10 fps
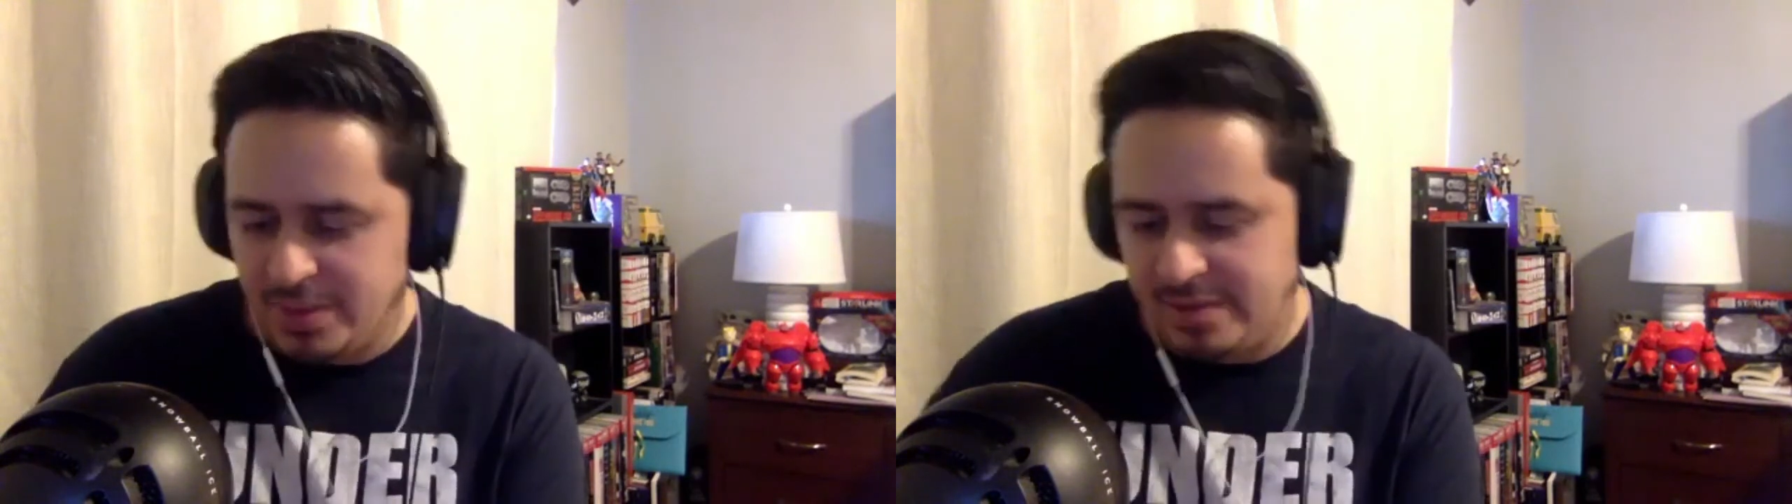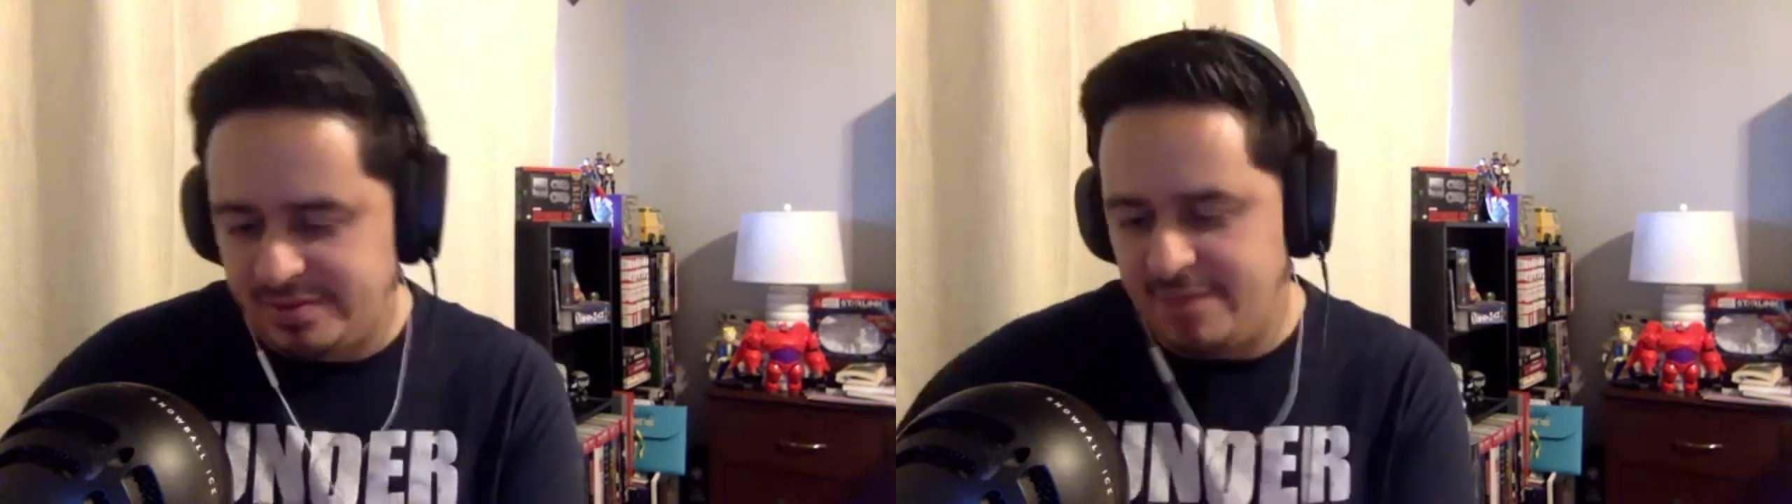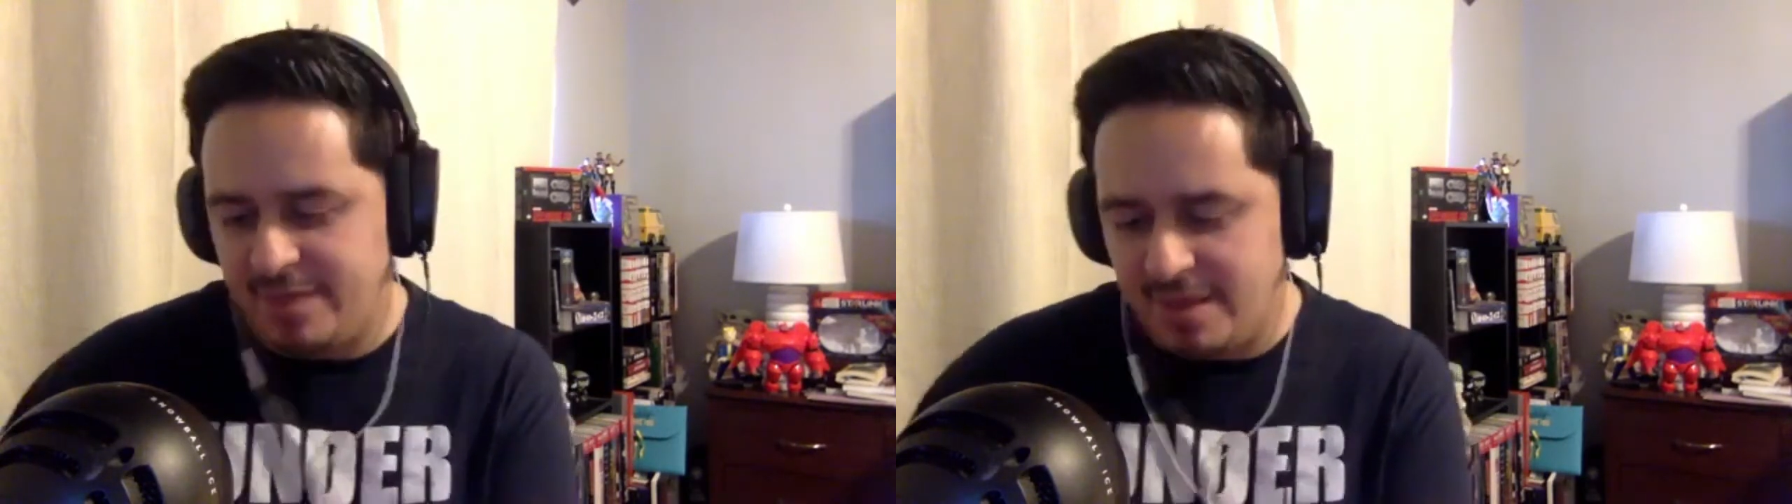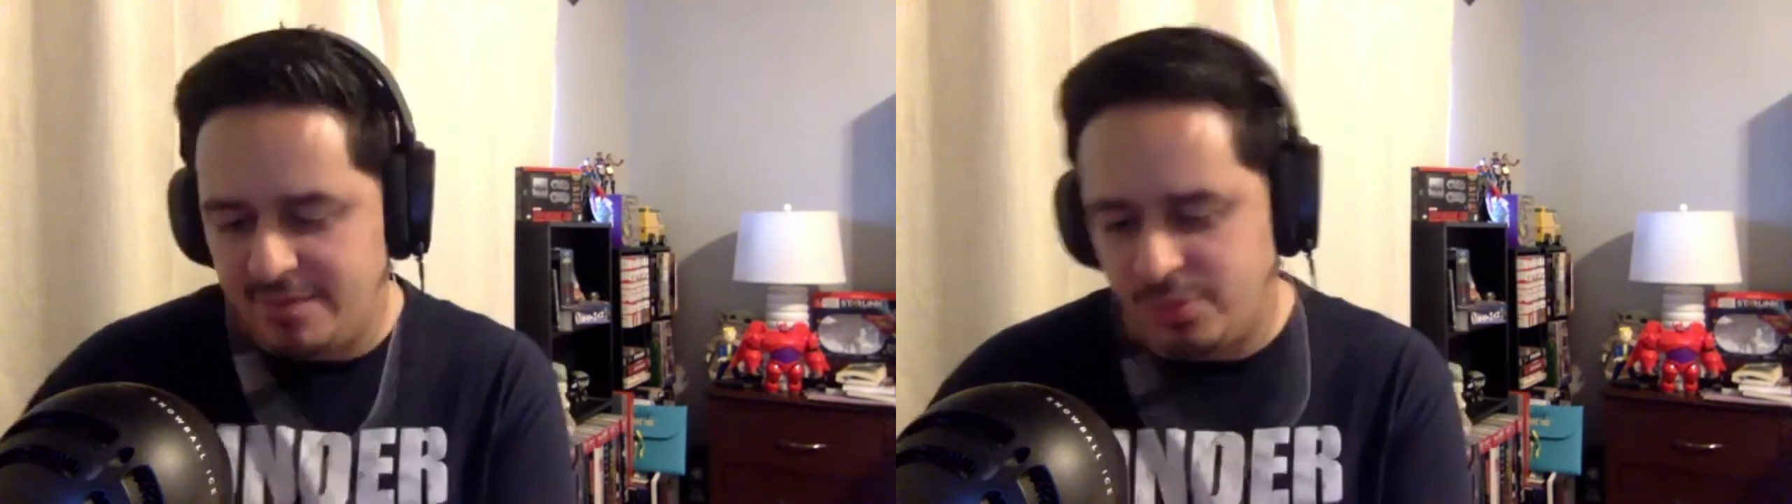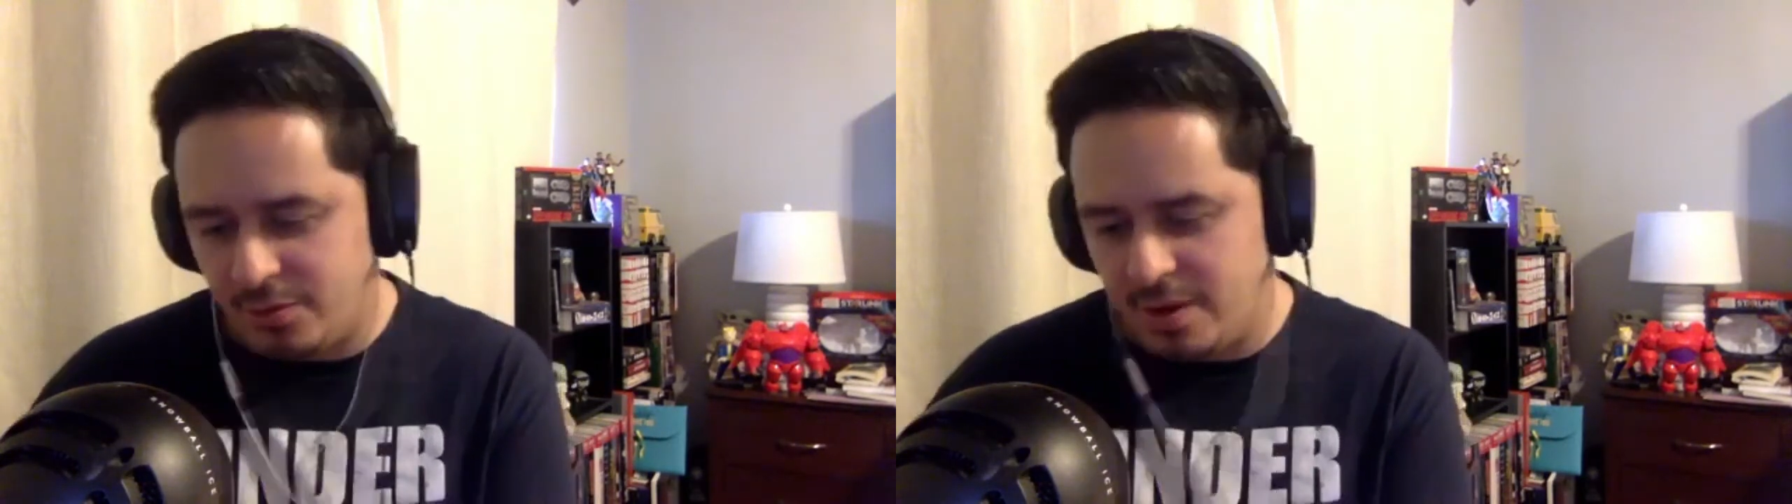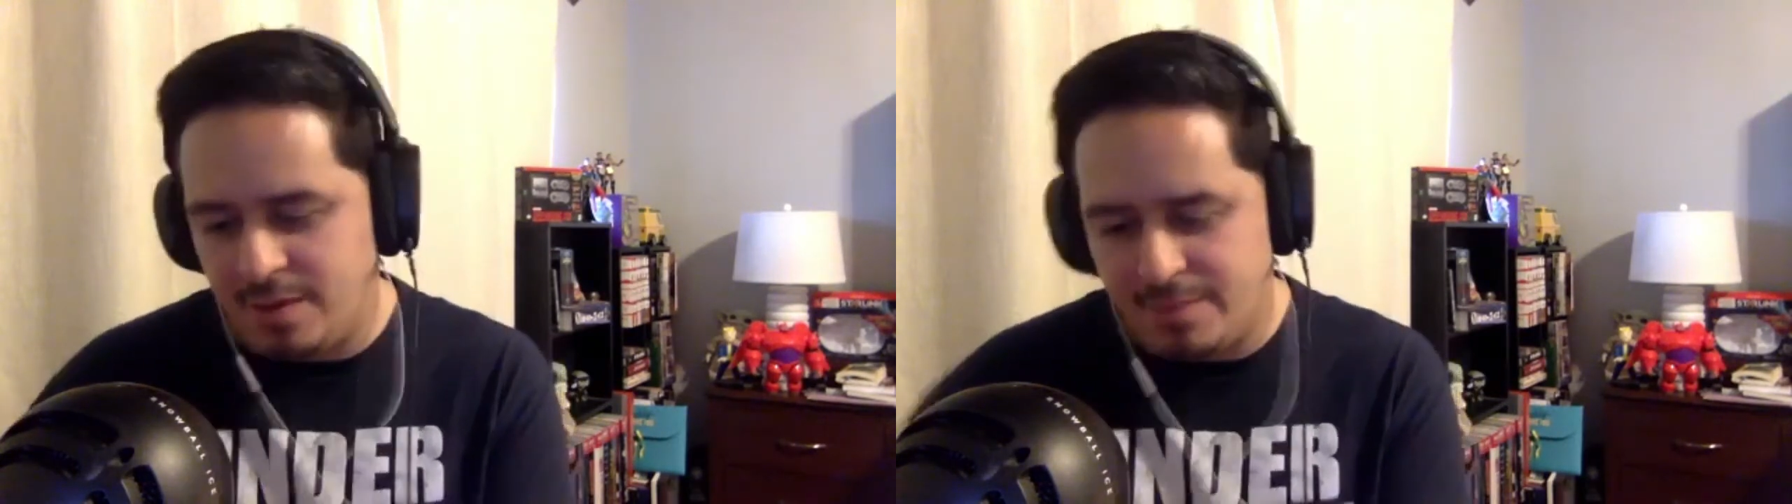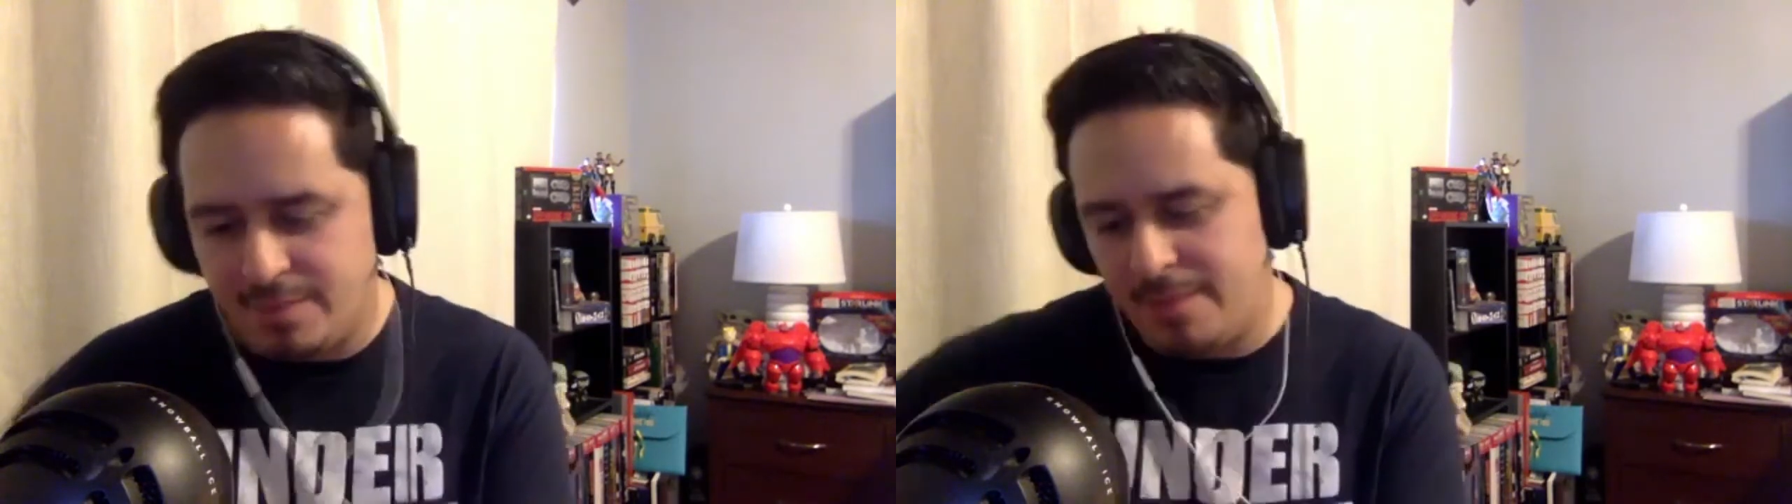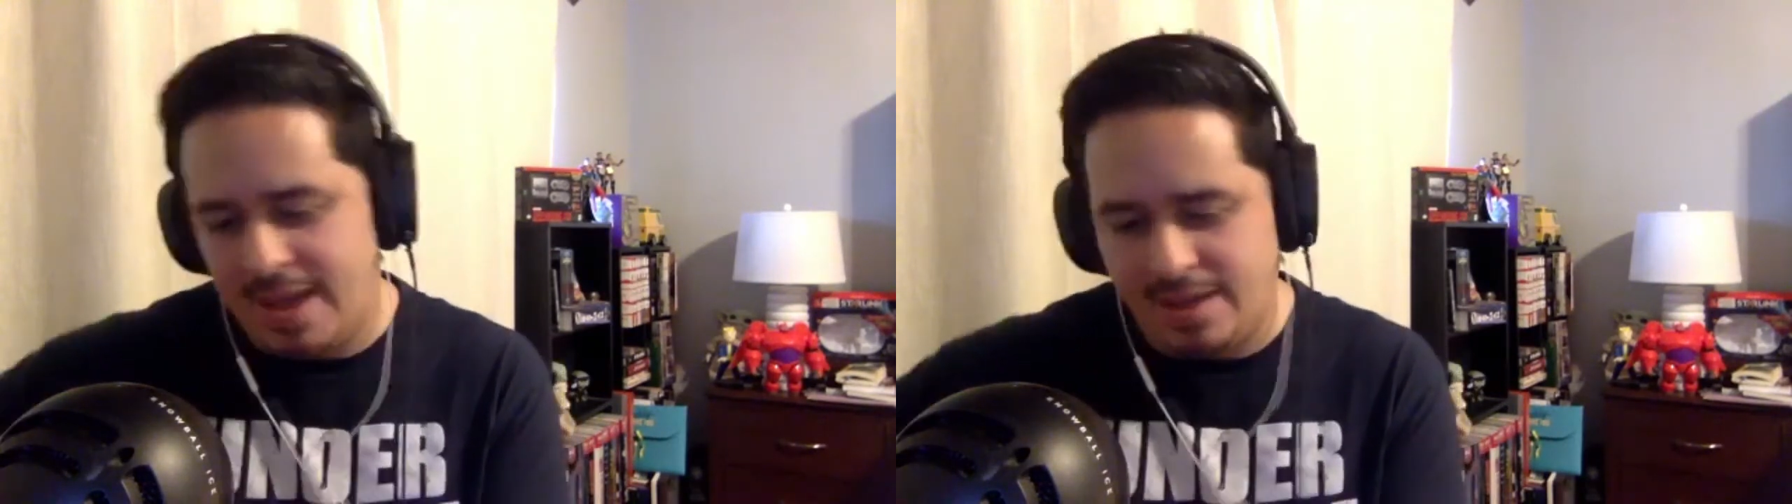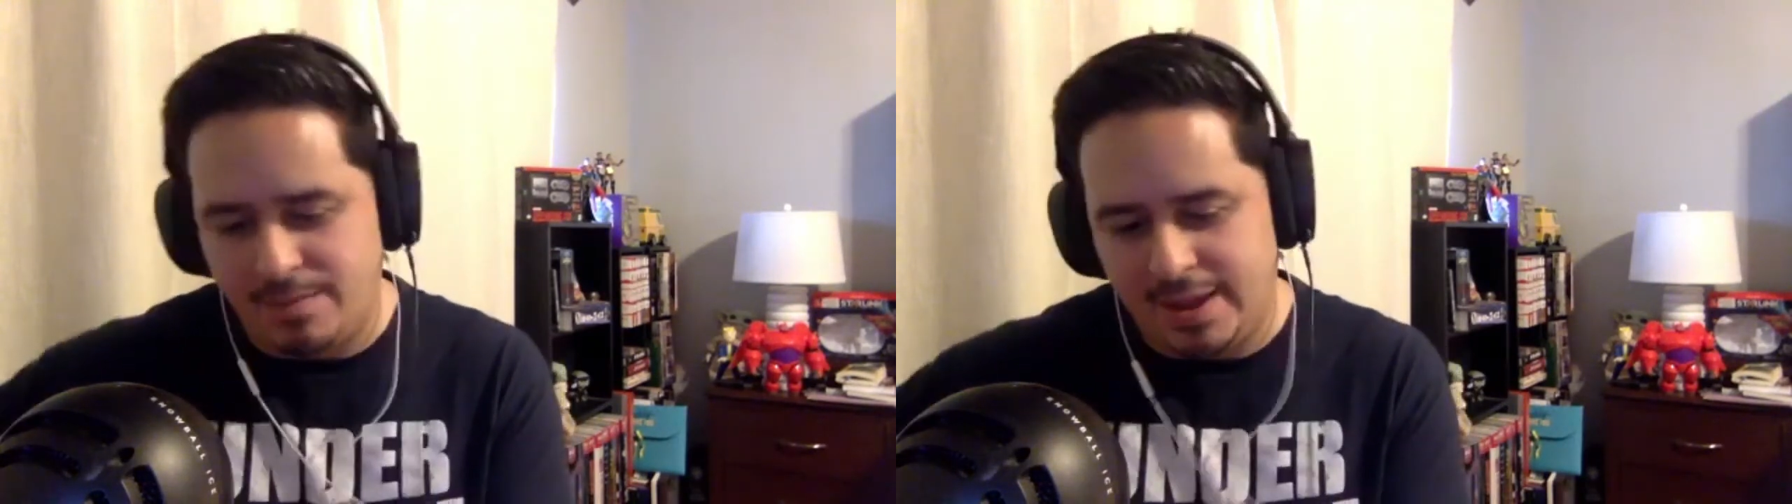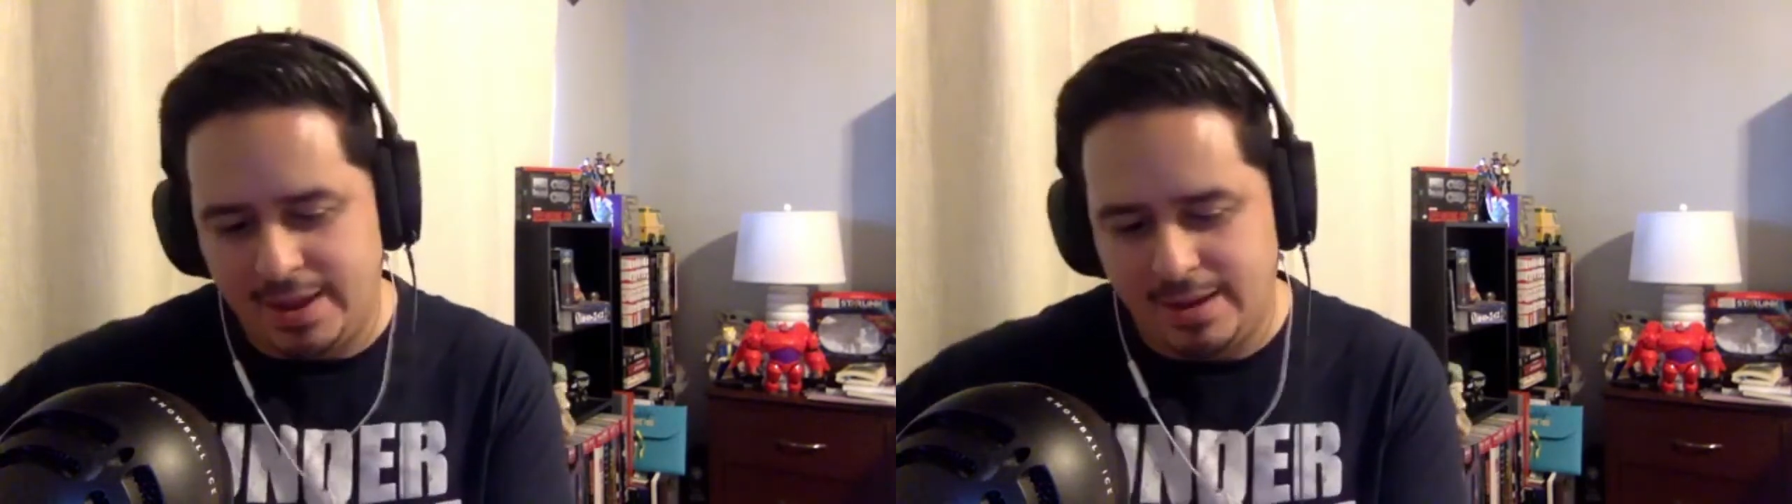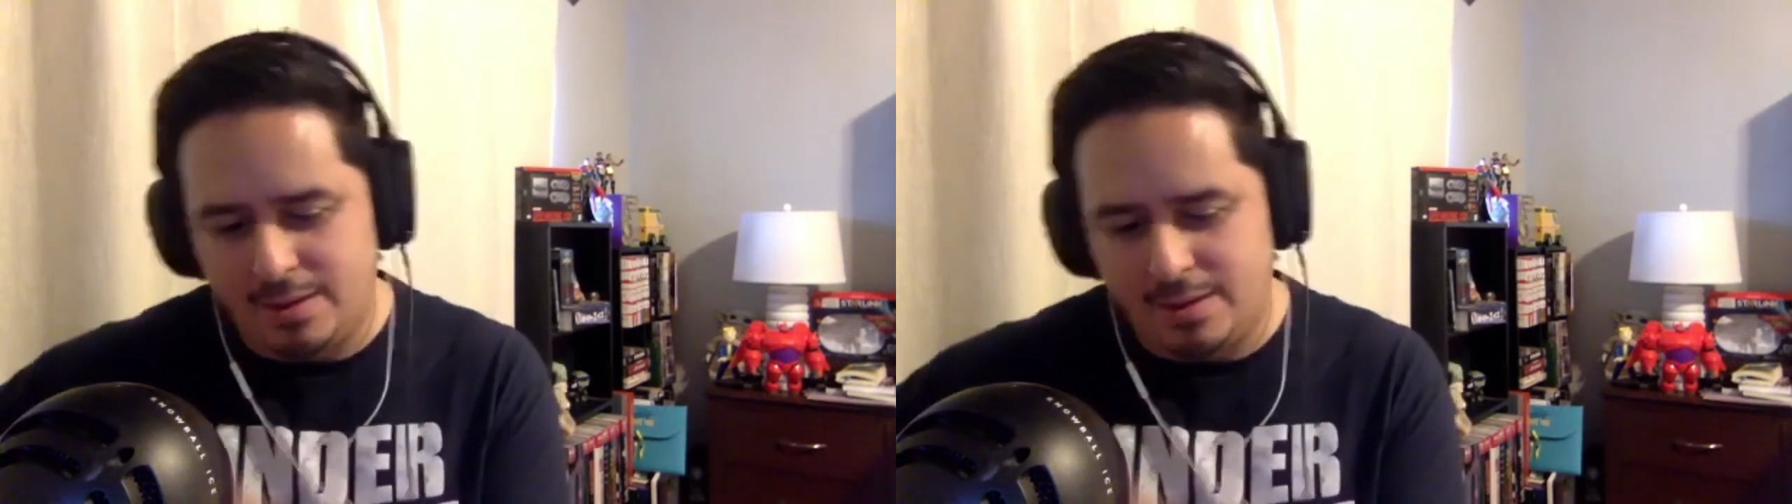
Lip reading: threatened by a madman.